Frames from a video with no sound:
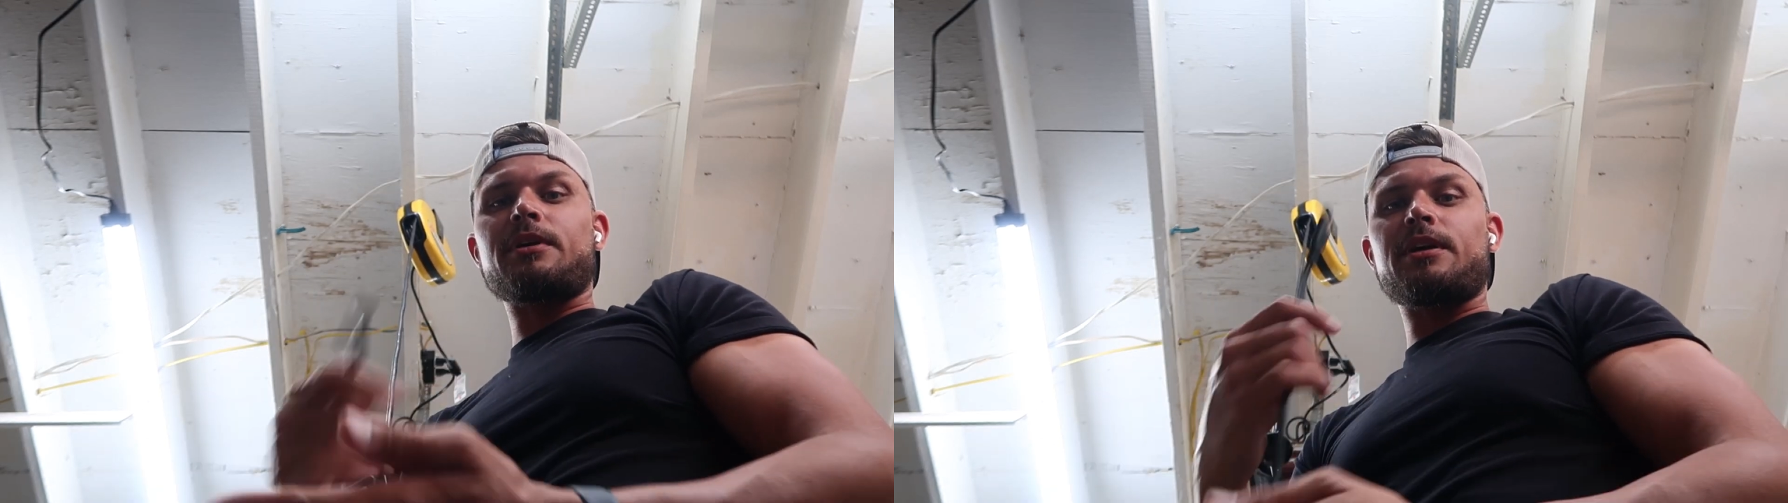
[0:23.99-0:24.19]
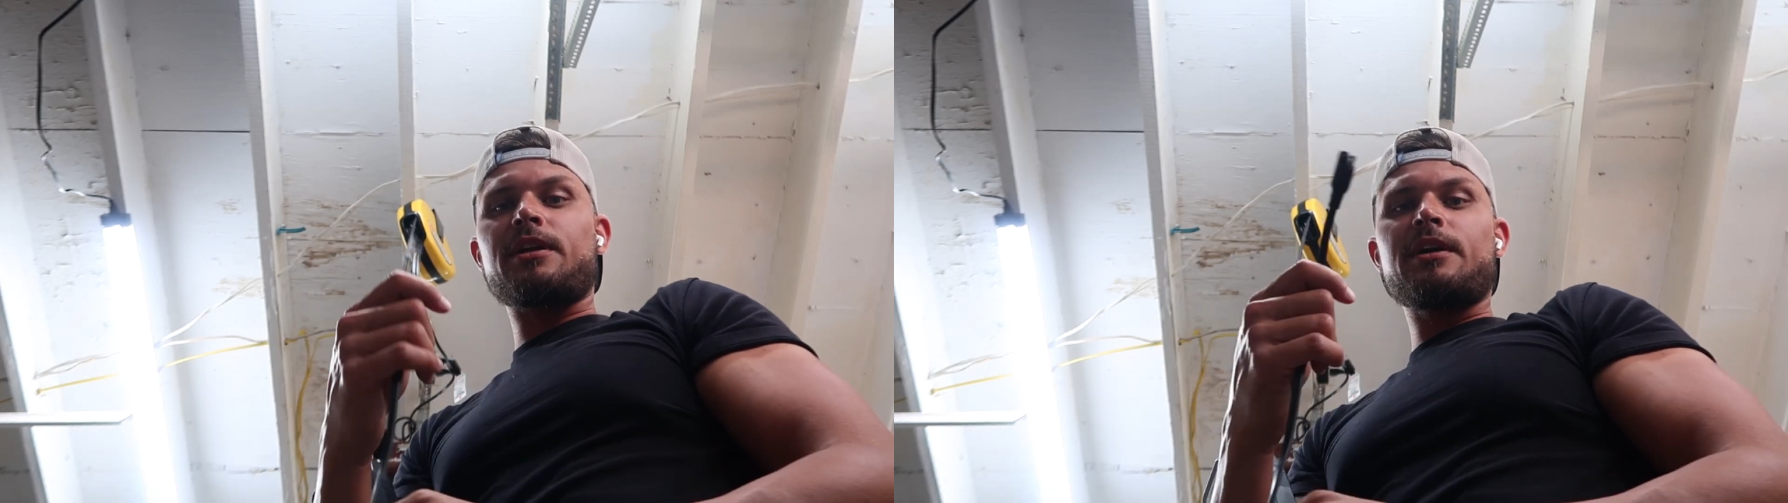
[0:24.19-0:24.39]

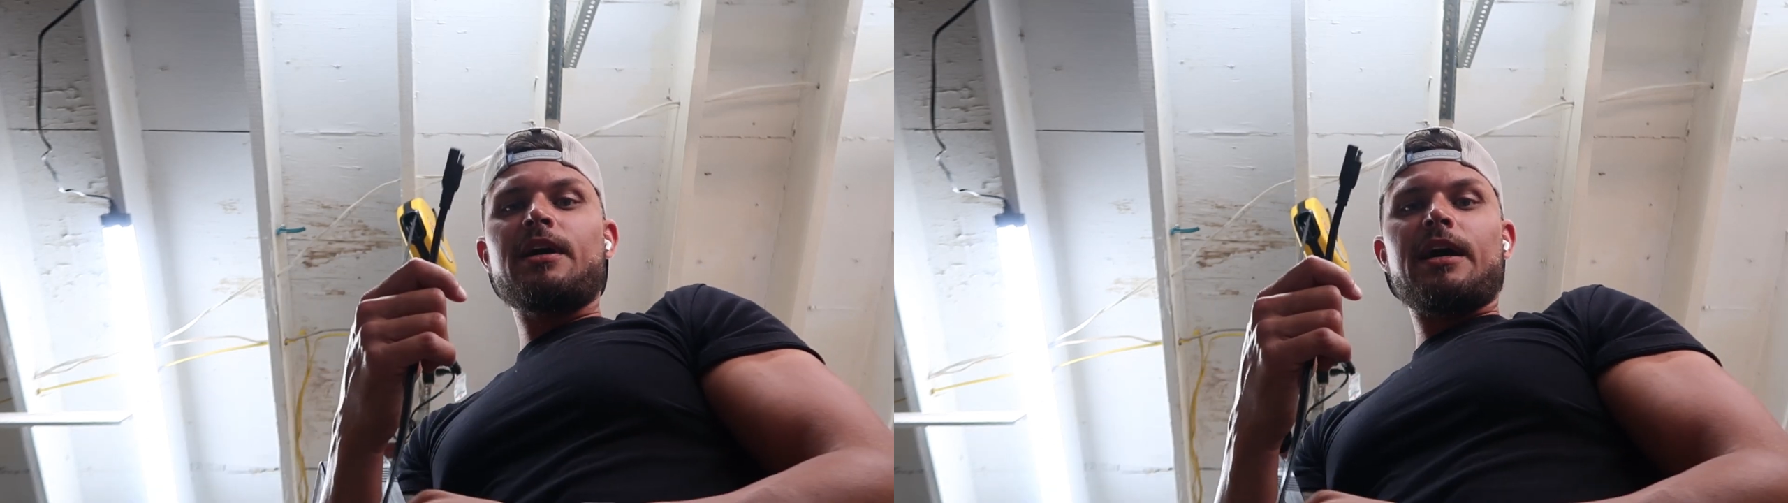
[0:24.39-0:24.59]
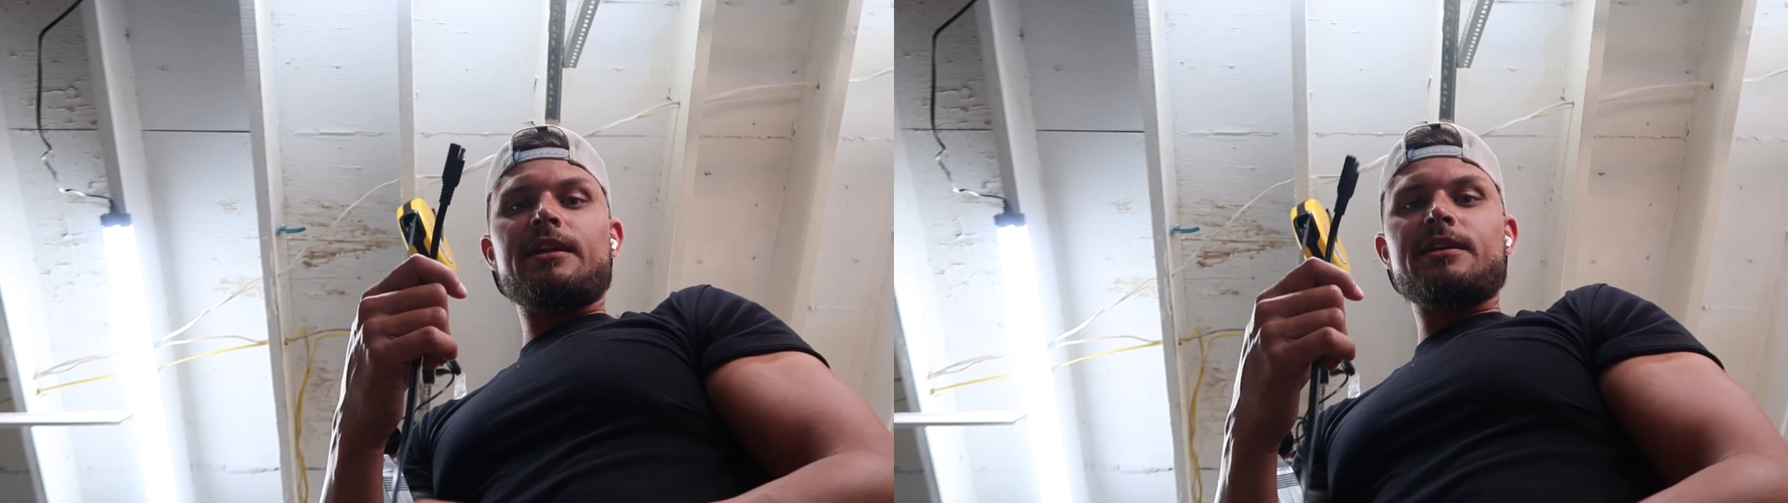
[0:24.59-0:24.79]
But
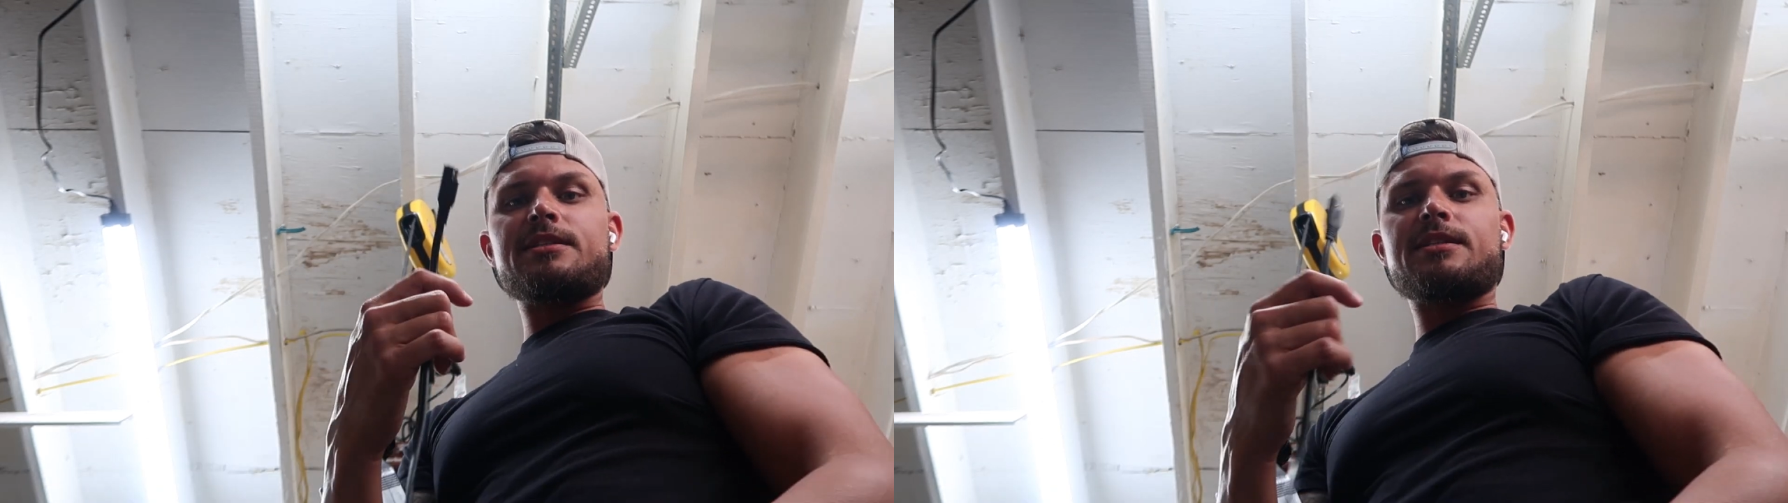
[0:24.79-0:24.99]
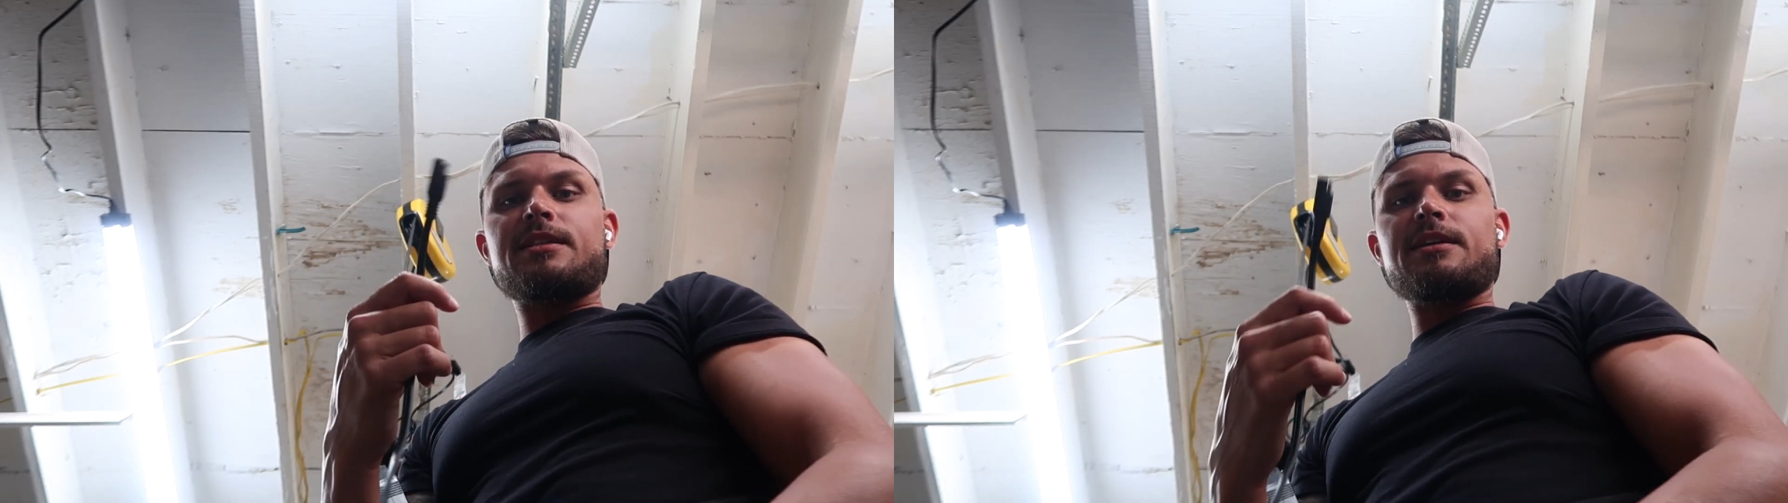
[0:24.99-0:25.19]
at
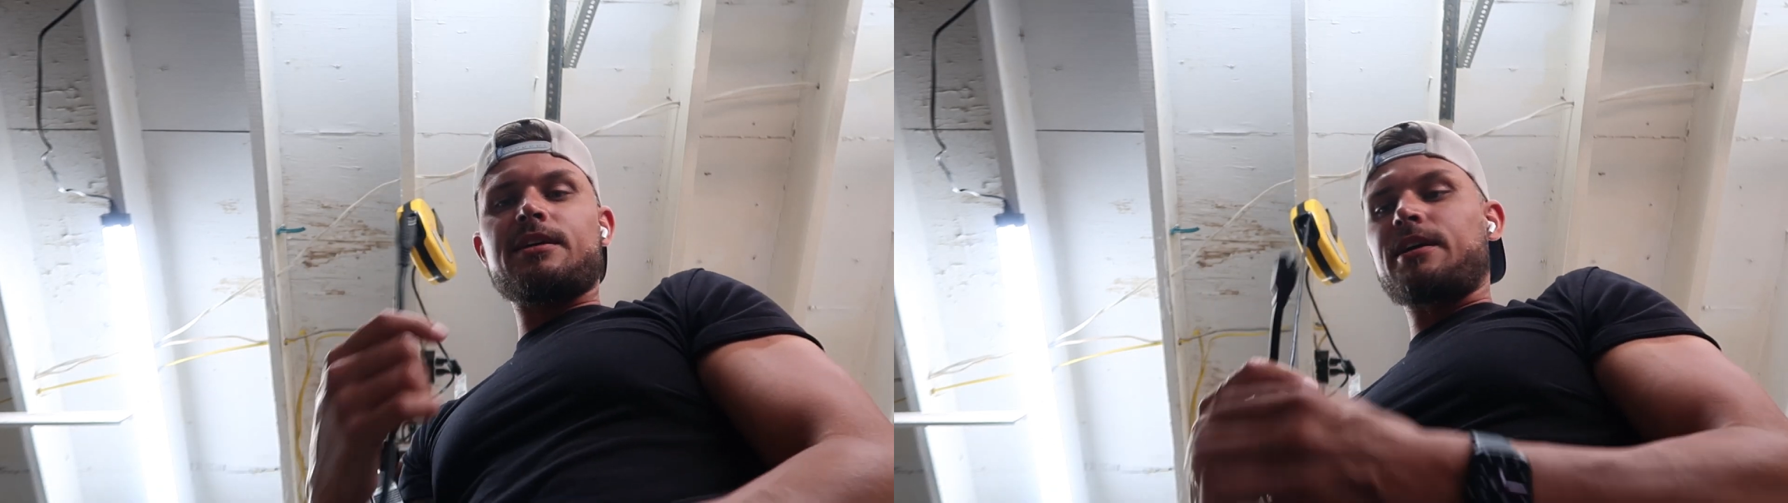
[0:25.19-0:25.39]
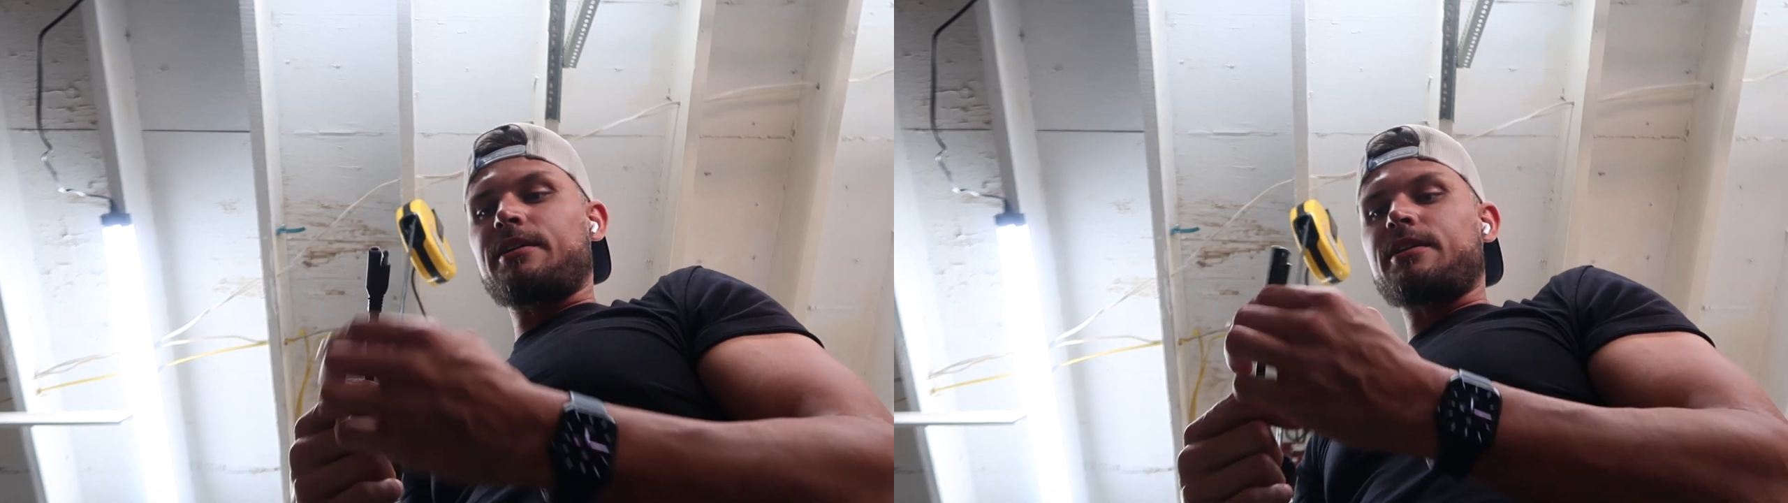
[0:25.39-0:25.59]
least
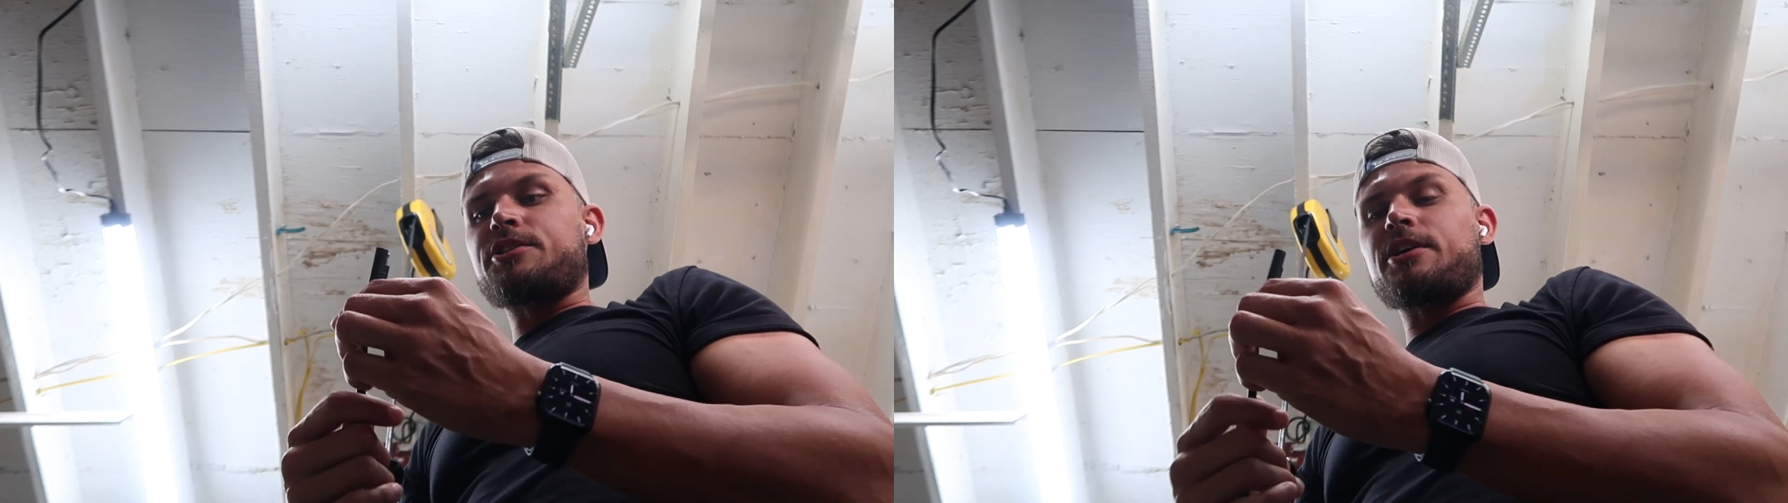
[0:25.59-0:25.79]
the